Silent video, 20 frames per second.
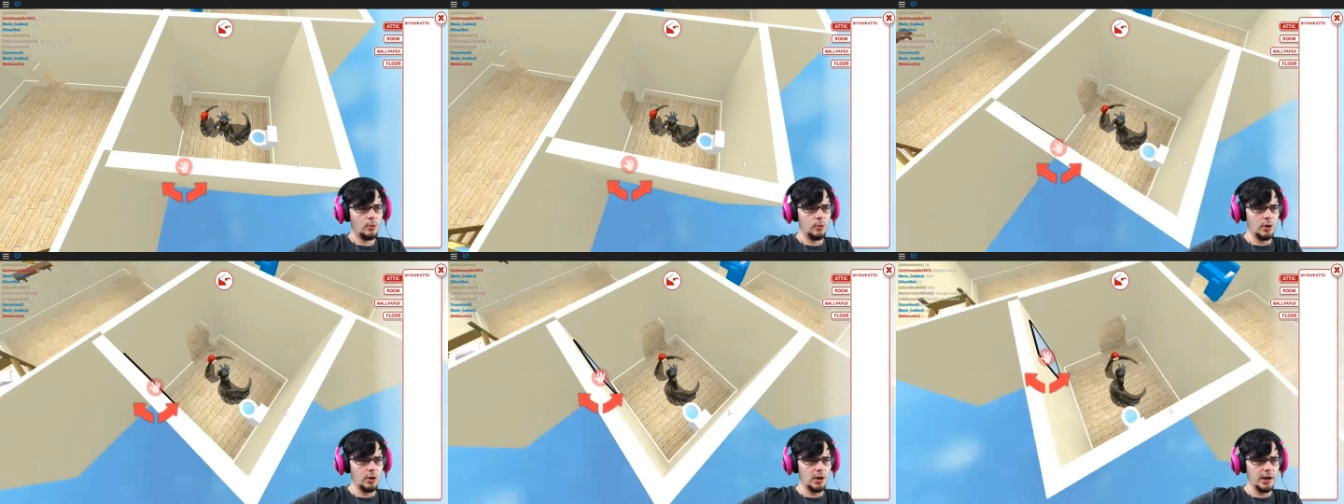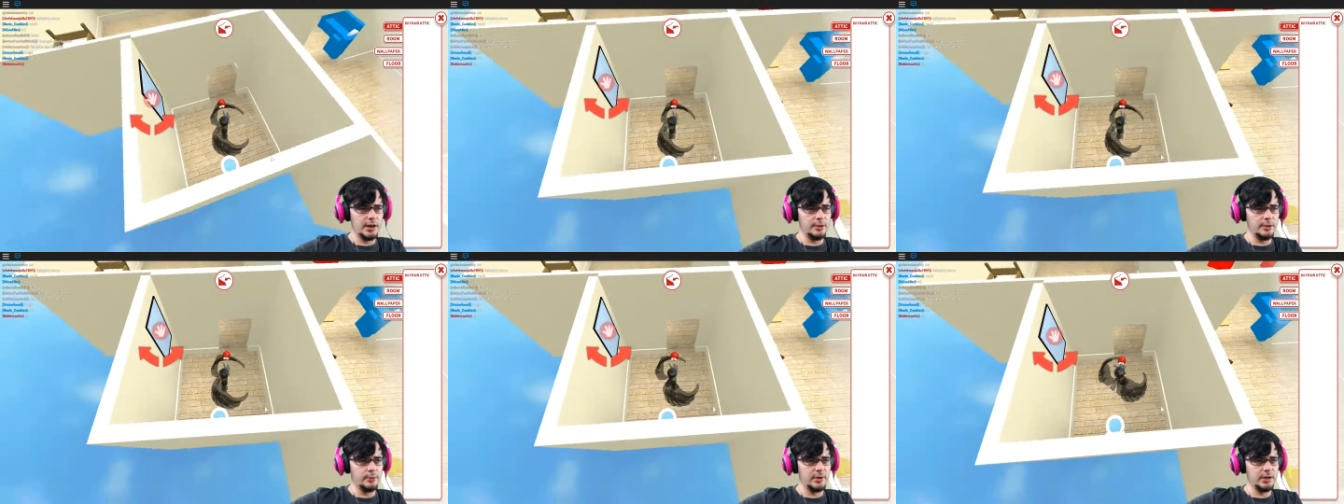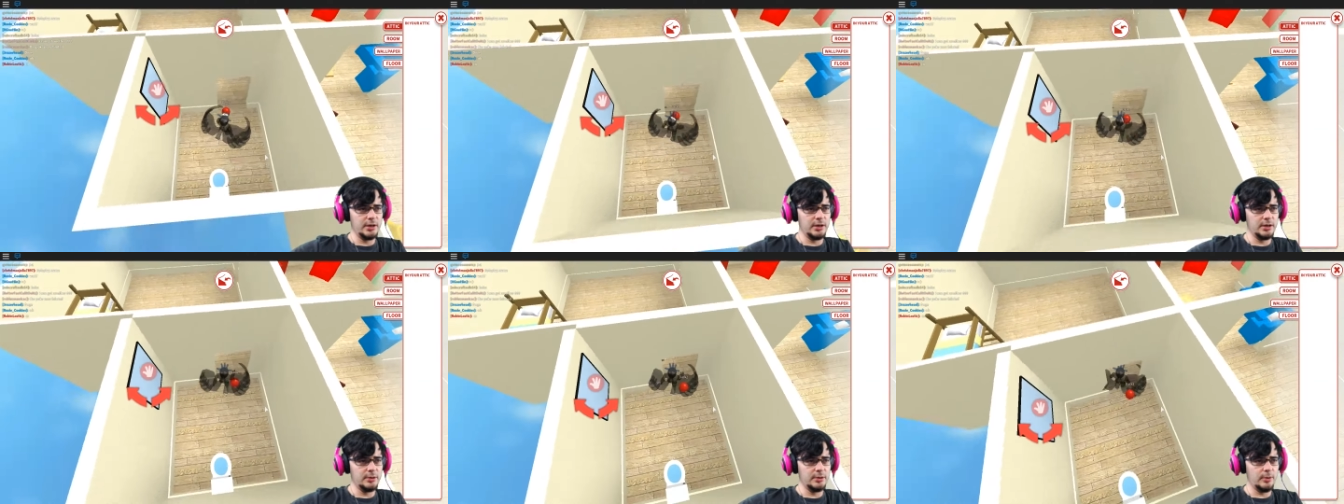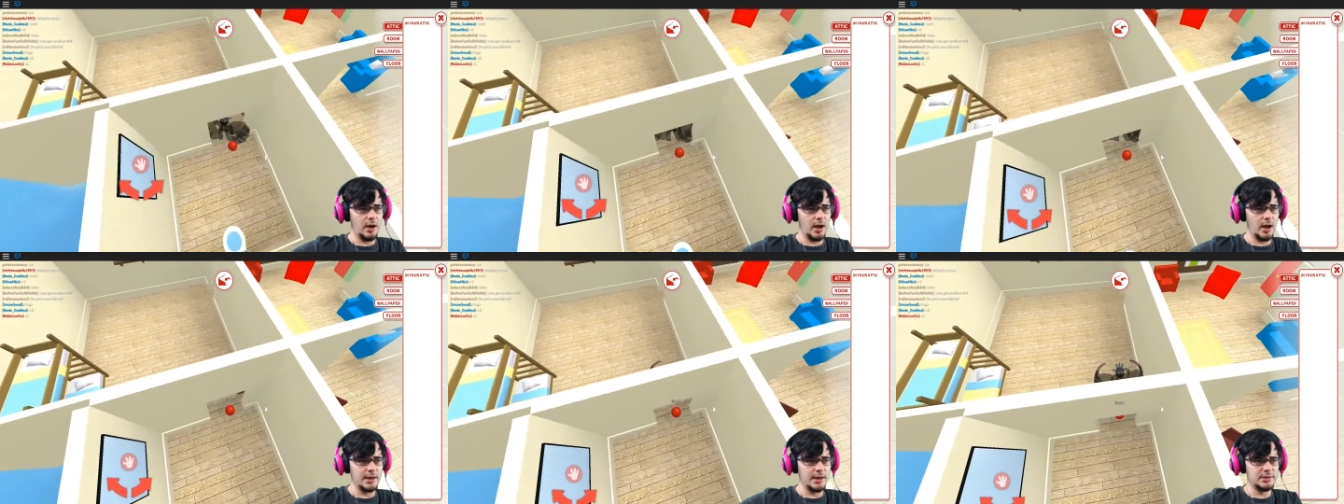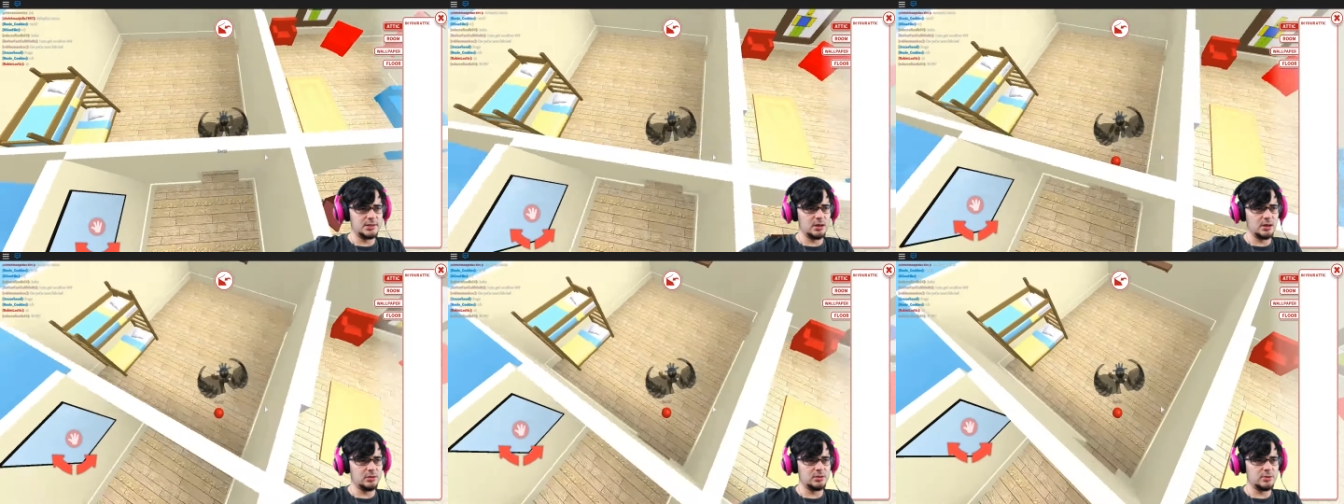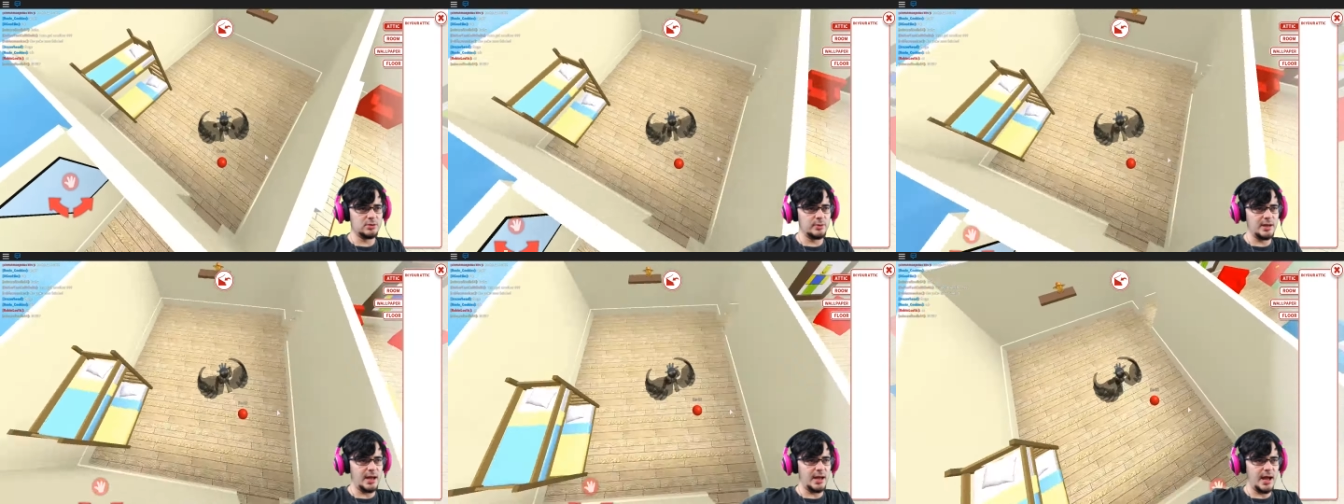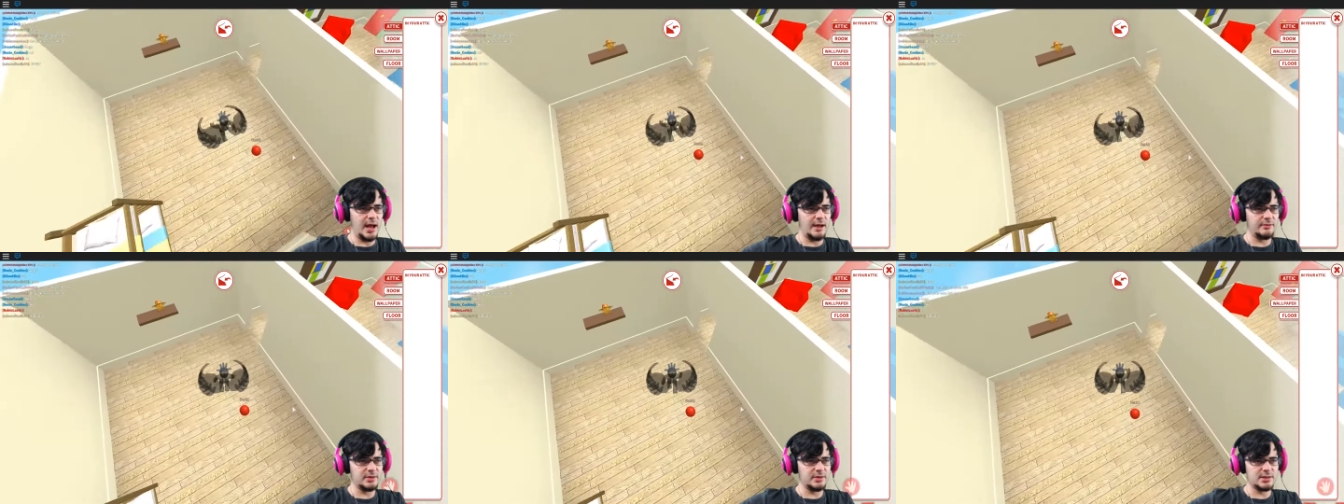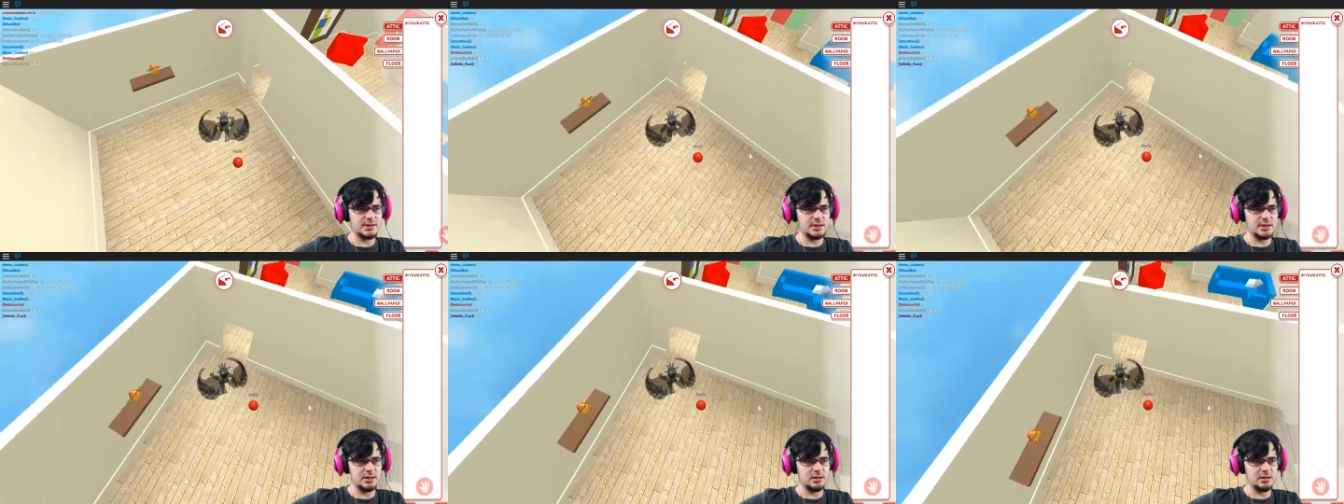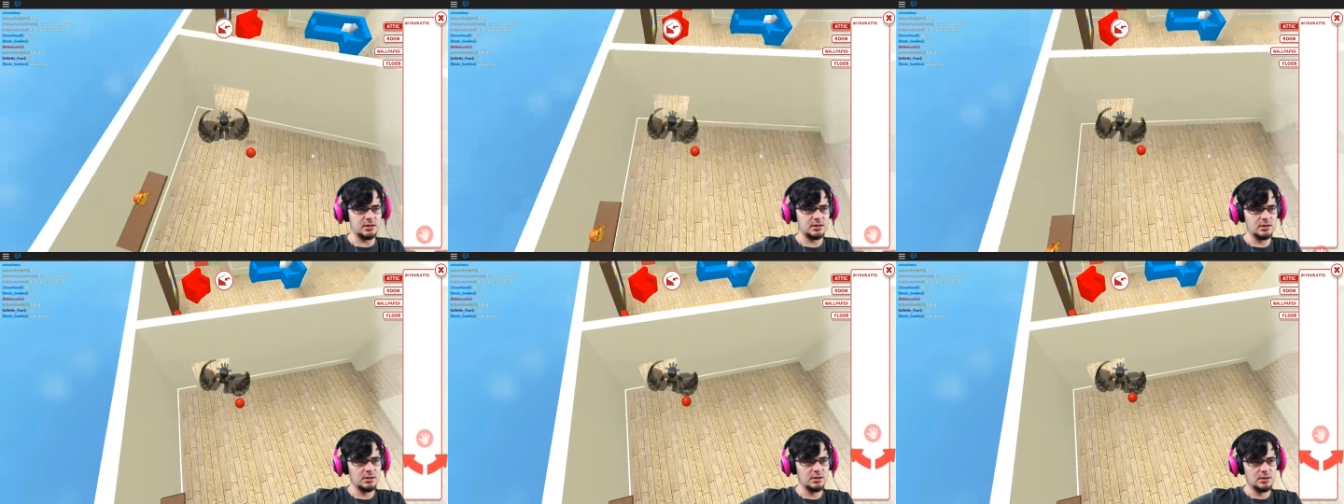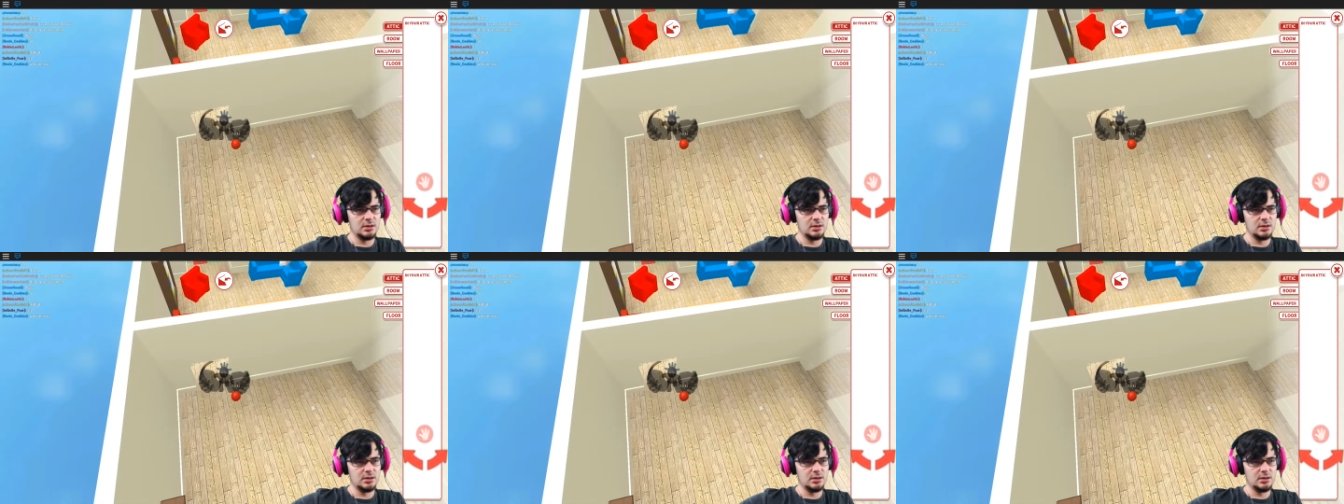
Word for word: Wee wee, why don't we have a sink?